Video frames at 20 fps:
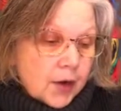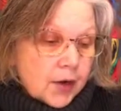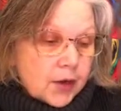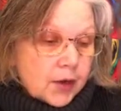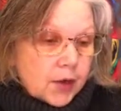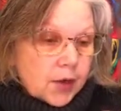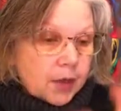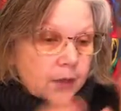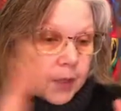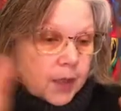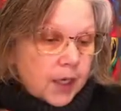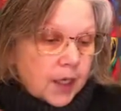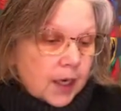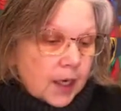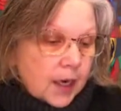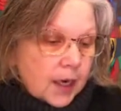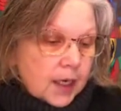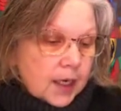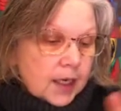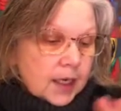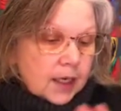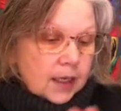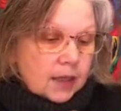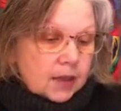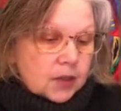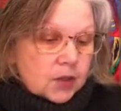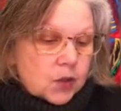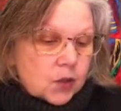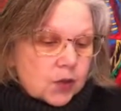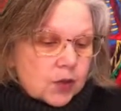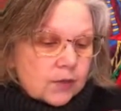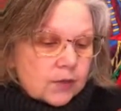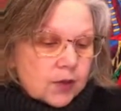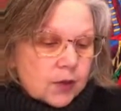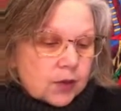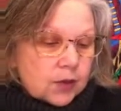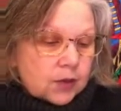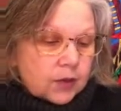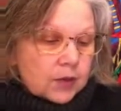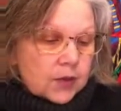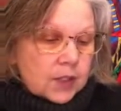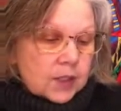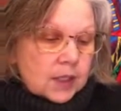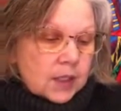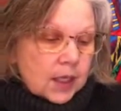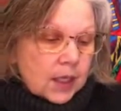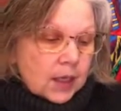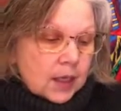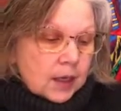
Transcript: You could be any sort of those